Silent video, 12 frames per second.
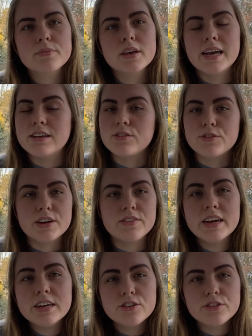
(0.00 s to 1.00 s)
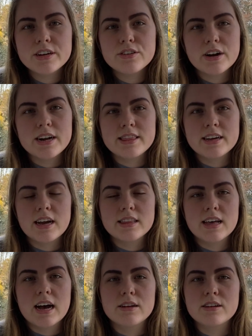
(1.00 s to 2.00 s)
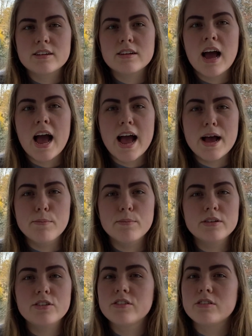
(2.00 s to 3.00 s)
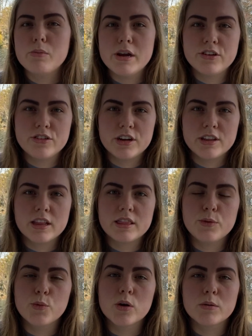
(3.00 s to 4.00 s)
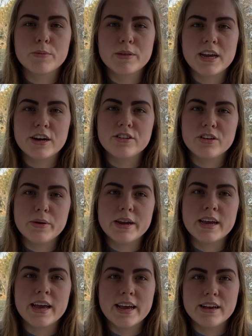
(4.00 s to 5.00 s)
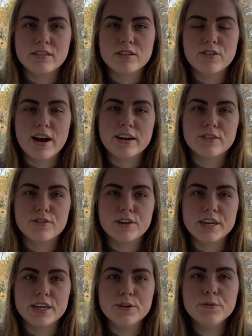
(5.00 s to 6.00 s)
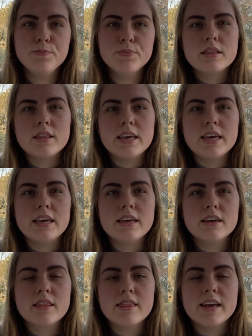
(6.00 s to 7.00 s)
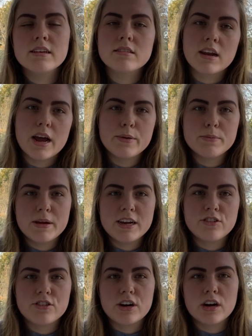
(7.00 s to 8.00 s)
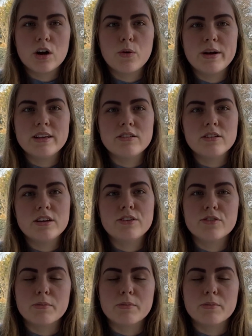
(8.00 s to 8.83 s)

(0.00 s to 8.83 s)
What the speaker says: history of injuries or anything like that, just to make sure that the warm-up that you're doing is correct for you. The things that I would make sure always to do for